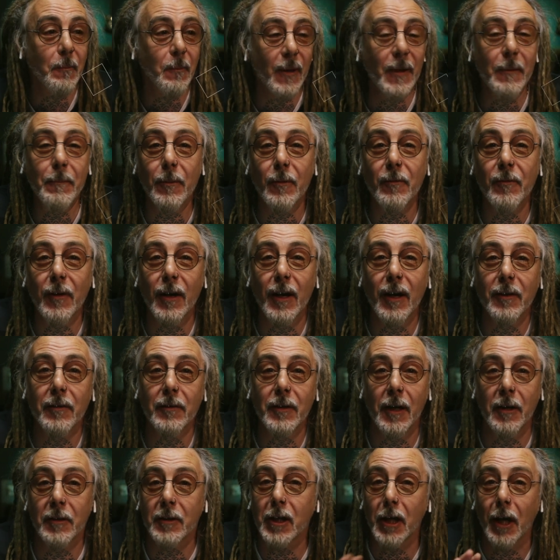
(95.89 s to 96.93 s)
People are,
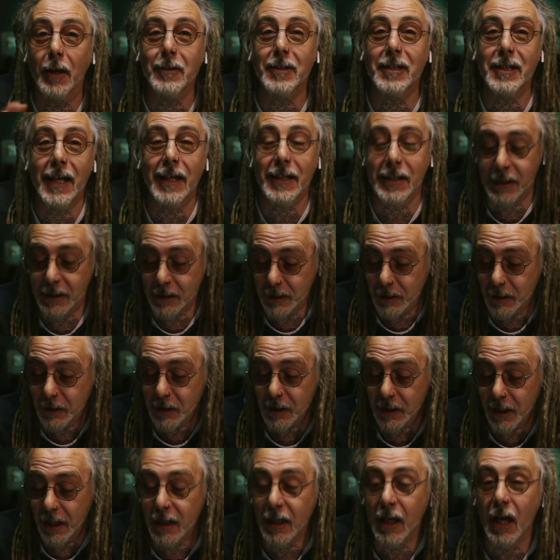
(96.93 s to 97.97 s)
are contacting
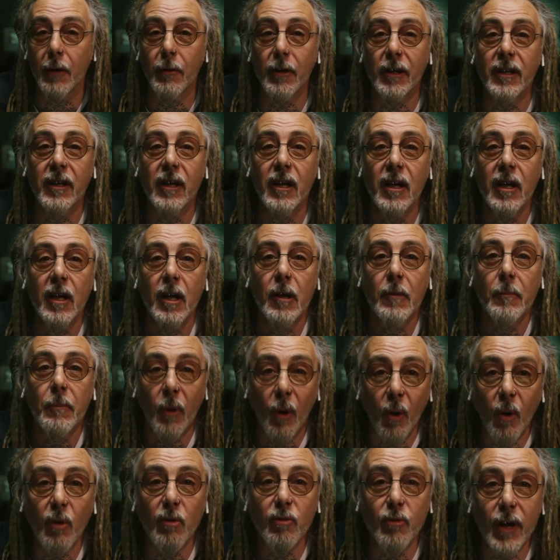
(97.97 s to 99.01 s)
us and going,
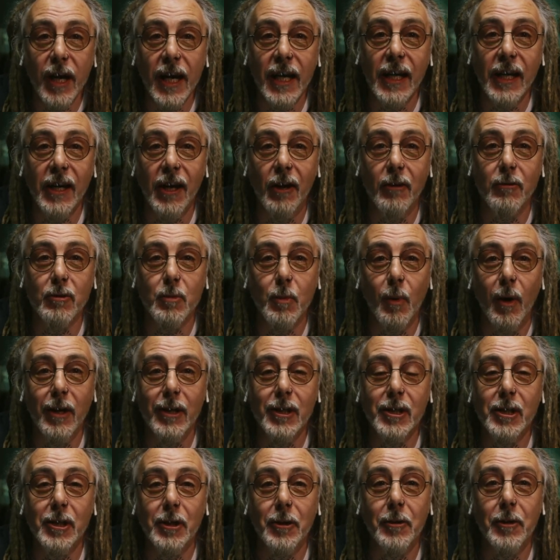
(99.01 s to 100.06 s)
Paul really knows what
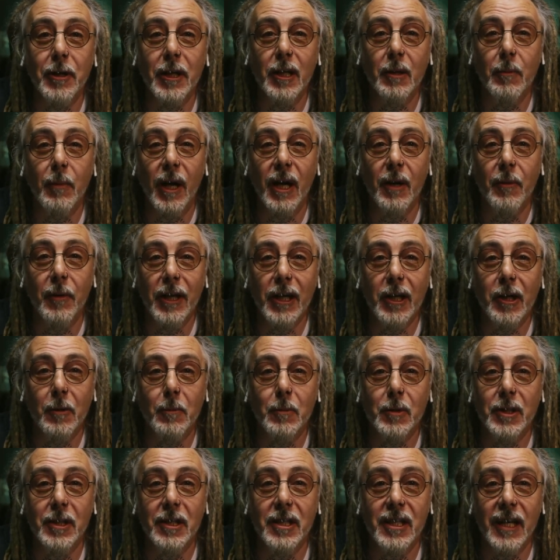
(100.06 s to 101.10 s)
he's talking about when it
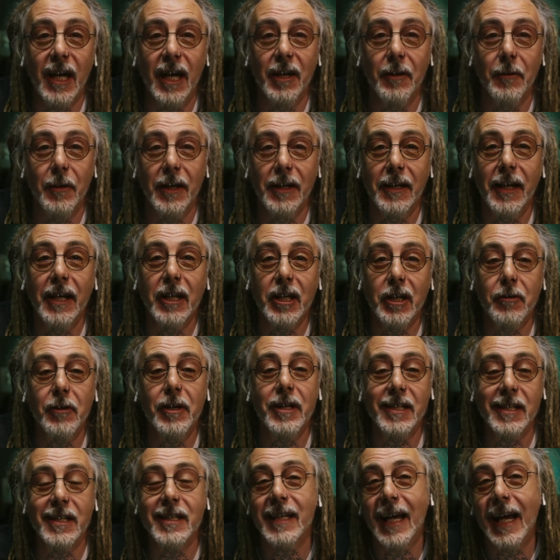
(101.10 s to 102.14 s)
comes to tattooing. And
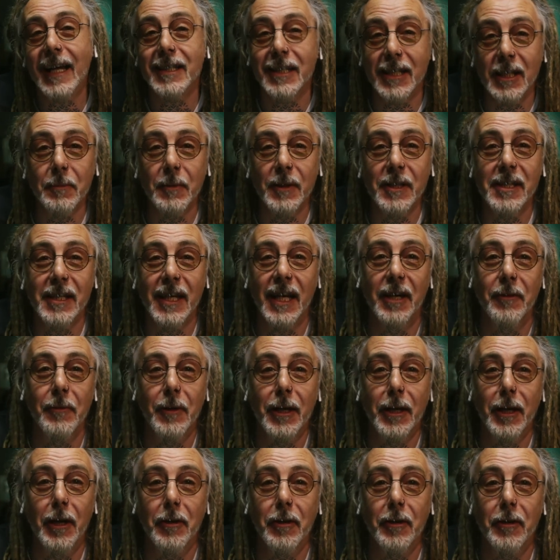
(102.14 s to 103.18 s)
Chris has actually been
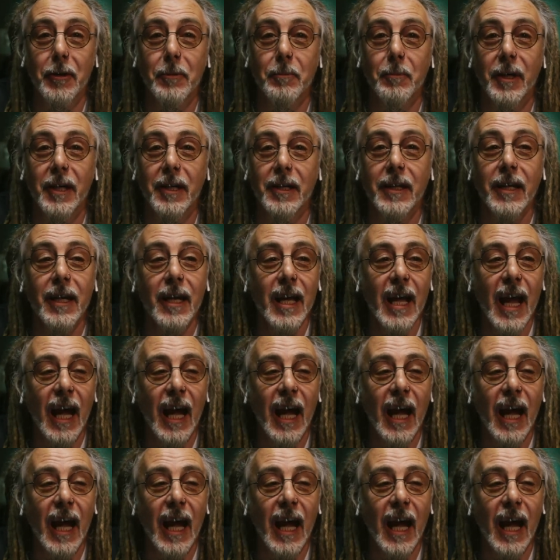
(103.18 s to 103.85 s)
tattooing longer than me.